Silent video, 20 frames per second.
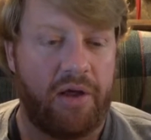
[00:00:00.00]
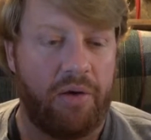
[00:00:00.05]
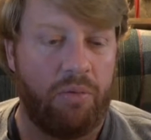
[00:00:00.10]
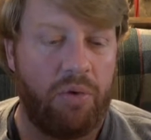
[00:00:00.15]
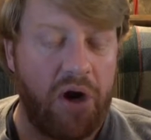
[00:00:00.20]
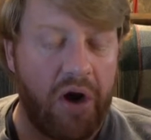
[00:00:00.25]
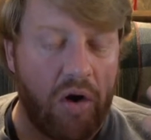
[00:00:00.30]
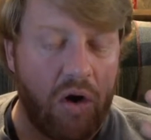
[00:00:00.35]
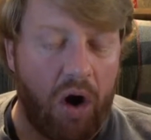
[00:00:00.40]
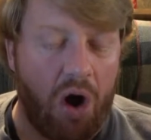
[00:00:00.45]

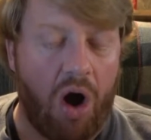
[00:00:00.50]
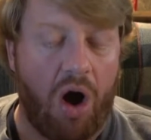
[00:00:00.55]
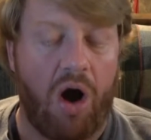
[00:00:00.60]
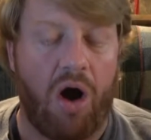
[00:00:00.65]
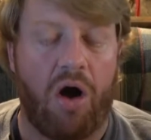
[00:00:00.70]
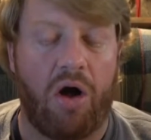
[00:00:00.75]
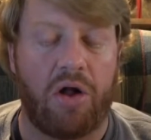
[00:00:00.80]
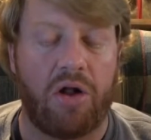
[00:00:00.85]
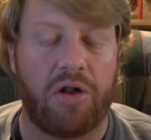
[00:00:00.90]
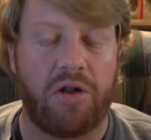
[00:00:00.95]
We are
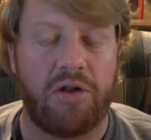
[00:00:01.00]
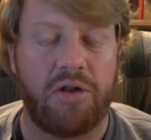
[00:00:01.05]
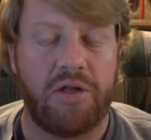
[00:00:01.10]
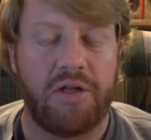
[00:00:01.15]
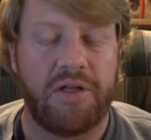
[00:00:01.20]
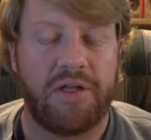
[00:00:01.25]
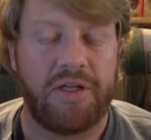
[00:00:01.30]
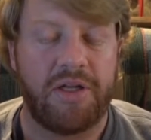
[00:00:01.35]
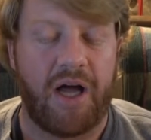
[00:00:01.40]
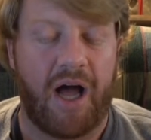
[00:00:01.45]
all
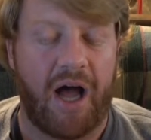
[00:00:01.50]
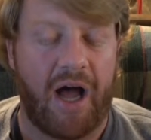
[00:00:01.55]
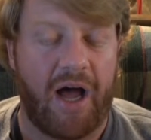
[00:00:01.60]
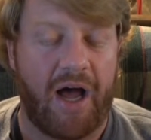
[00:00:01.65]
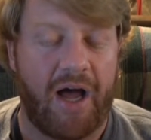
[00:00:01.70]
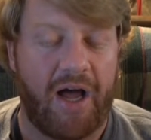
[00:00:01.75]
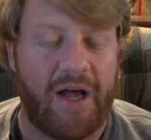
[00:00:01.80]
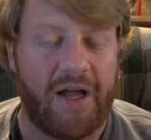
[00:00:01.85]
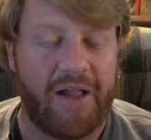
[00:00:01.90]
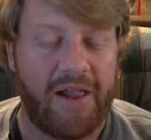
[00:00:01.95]

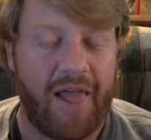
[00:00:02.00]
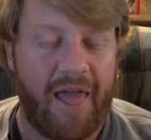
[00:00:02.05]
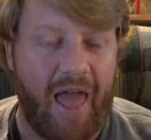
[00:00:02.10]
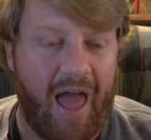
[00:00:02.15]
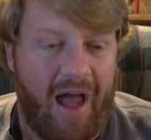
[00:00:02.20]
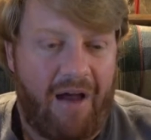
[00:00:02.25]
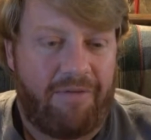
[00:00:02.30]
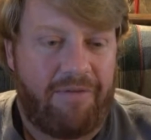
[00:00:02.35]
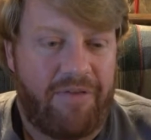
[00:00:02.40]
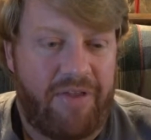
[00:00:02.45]
uh,
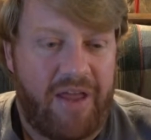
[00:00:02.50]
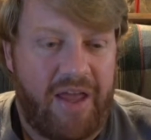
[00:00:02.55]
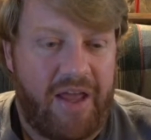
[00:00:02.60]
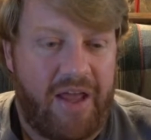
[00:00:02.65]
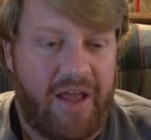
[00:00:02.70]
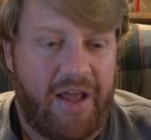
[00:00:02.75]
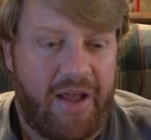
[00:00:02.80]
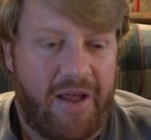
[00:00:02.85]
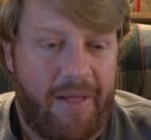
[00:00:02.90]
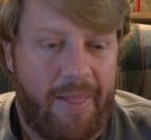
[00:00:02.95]
have
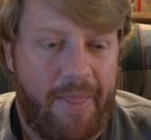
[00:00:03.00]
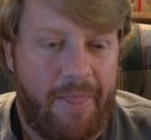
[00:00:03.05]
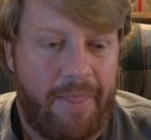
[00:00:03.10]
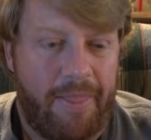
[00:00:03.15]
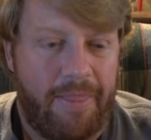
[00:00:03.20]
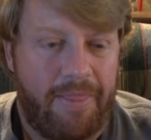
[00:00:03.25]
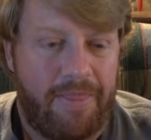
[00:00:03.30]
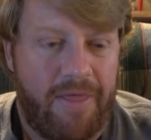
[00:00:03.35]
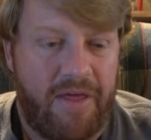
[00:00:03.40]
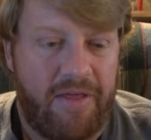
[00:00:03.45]
the
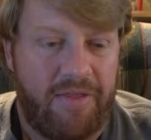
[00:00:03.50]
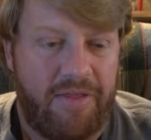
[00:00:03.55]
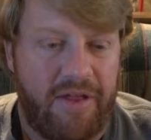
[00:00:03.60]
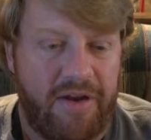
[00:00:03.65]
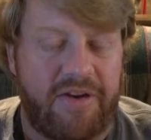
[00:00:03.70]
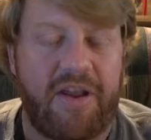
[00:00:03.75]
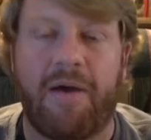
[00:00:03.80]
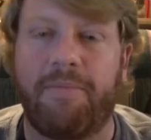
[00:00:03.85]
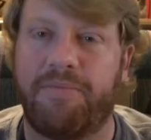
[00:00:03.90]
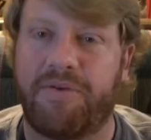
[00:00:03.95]
the, the
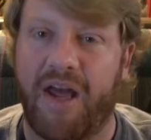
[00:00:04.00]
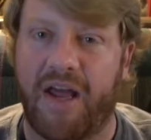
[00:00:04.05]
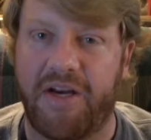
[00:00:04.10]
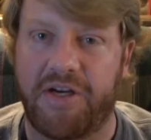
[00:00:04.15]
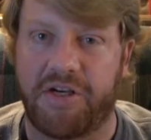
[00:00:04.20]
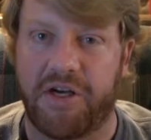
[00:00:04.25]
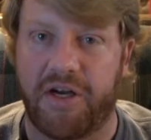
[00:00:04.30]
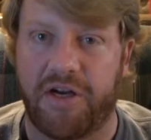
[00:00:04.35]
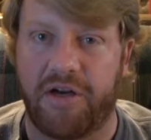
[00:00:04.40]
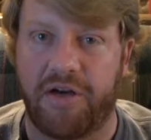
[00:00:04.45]

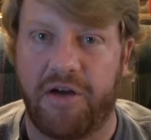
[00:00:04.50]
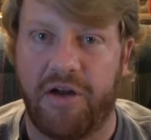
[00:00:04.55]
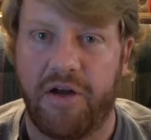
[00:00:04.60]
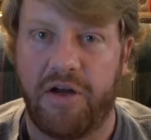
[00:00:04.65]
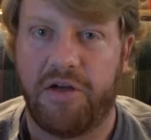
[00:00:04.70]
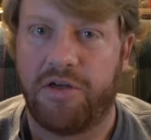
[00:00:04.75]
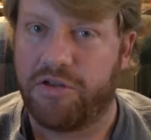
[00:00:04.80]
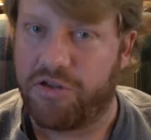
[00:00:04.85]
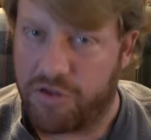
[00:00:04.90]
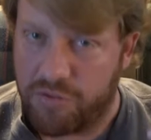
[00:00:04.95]
temptation
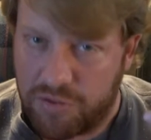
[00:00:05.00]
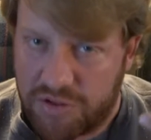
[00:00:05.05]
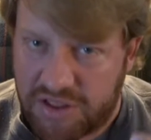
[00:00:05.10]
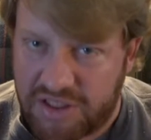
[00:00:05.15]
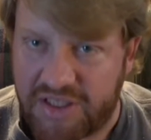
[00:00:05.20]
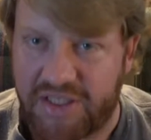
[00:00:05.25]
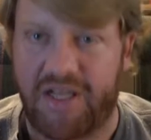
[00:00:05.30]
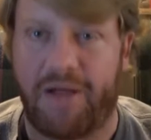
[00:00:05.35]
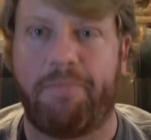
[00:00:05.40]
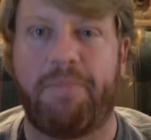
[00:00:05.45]
to
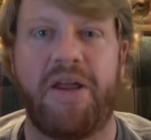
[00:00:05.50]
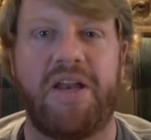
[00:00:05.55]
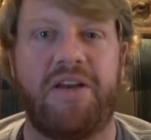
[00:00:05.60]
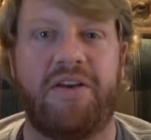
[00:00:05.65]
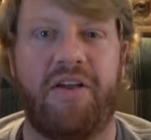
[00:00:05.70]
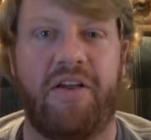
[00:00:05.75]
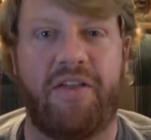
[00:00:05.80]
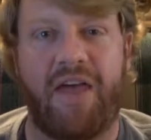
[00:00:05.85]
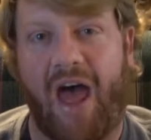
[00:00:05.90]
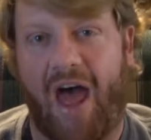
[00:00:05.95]
slip
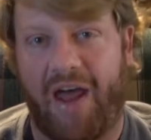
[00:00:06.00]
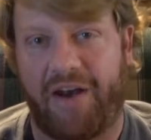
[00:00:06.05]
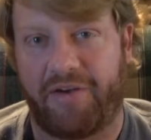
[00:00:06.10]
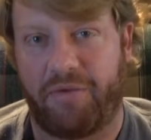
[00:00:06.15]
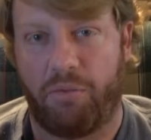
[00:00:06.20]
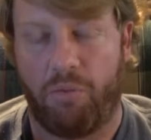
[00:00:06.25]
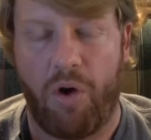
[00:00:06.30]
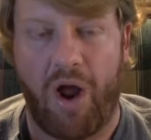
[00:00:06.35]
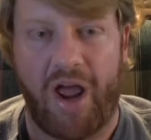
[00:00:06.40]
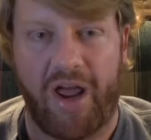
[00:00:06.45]
into
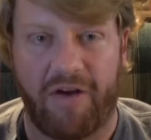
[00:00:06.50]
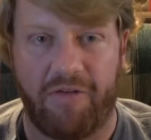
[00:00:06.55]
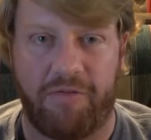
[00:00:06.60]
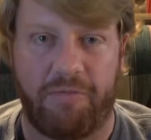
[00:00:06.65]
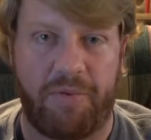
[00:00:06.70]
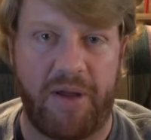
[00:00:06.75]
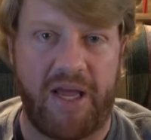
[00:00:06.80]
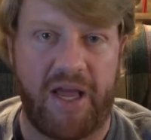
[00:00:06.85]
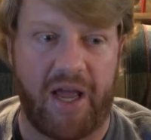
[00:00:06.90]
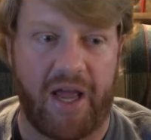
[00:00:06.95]
that way
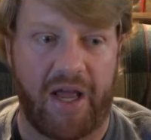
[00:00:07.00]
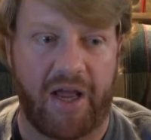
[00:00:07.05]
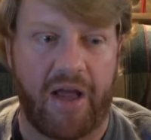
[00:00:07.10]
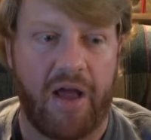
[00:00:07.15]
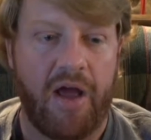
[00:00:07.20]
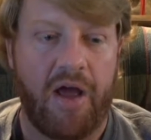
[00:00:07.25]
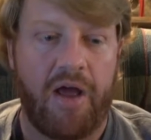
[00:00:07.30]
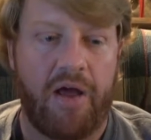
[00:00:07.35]
of being.